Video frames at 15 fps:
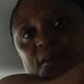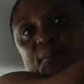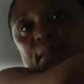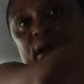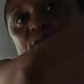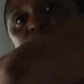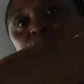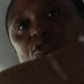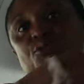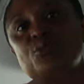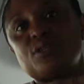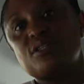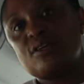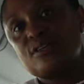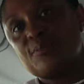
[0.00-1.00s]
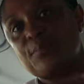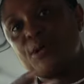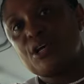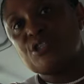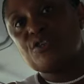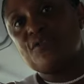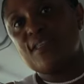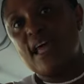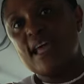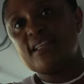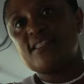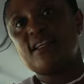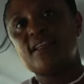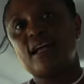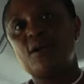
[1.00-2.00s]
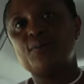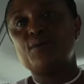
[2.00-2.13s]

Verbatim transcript: but we do we do because of the itinerary